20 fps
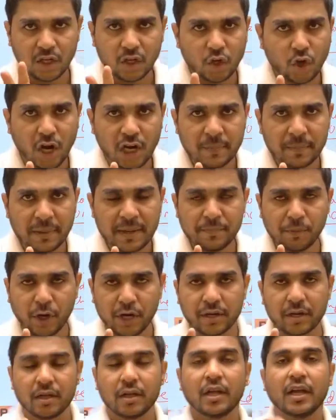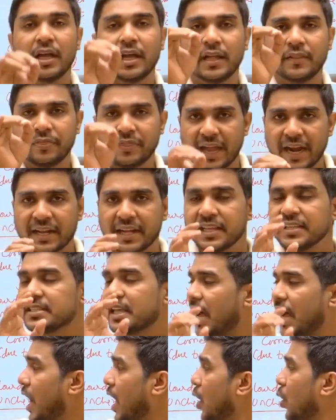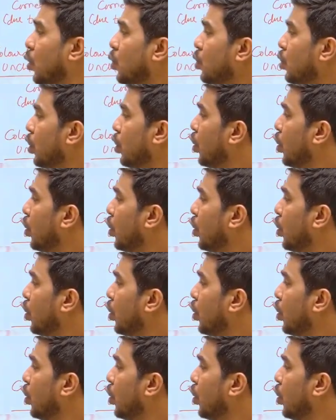Got my point? That is how,